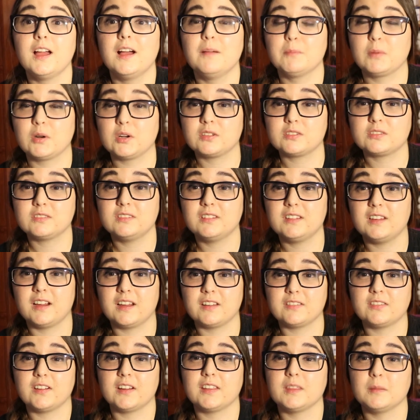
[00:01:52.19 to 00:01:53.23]
Personally, I
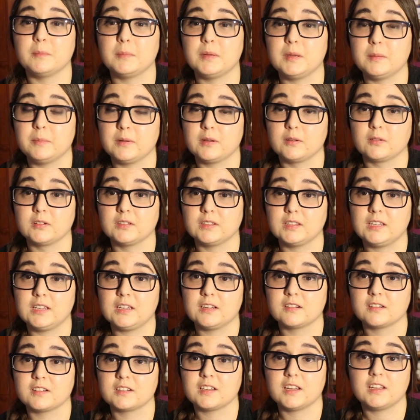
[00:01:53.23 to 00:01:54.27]
find the beeping really
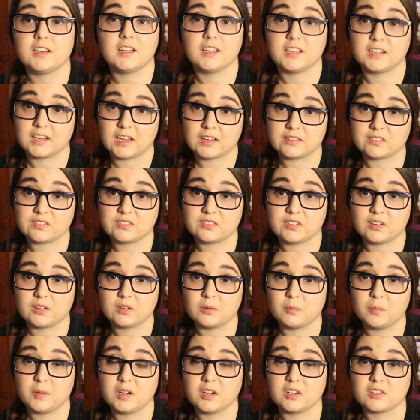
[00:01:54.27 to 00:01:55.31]
irritating and haven't found a
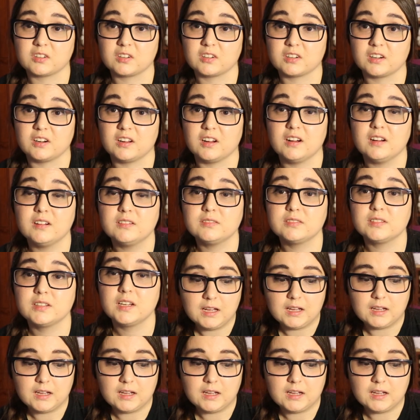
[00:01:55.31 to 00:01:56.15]
way to turn it off,